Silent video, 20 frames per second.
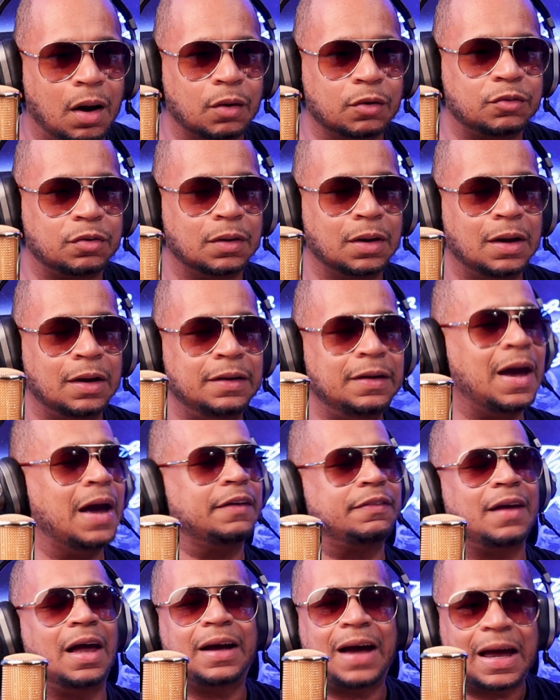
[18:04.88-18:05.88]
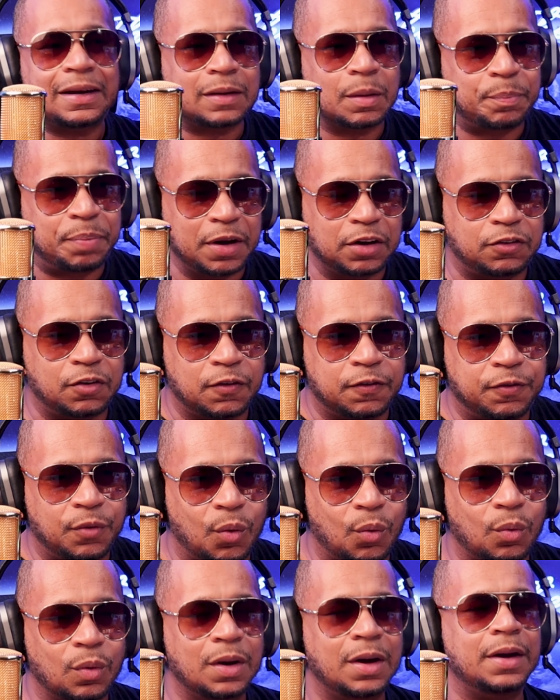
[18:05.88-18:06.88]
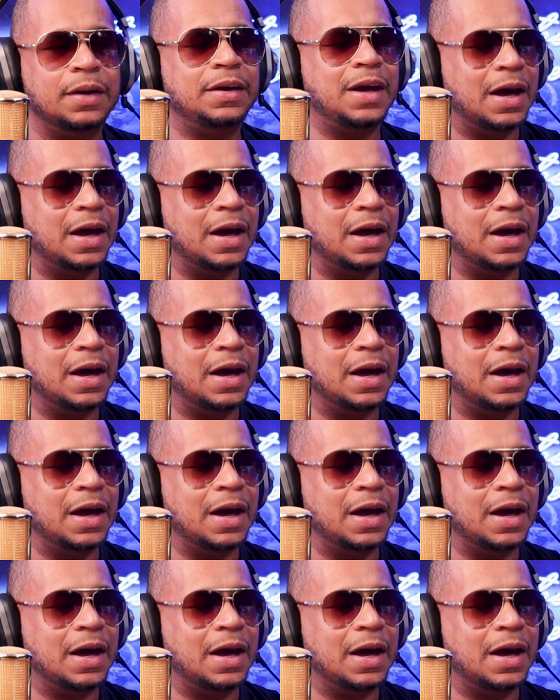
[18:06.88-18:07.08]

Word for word: Ultra. Yes, I got the Pixel 4.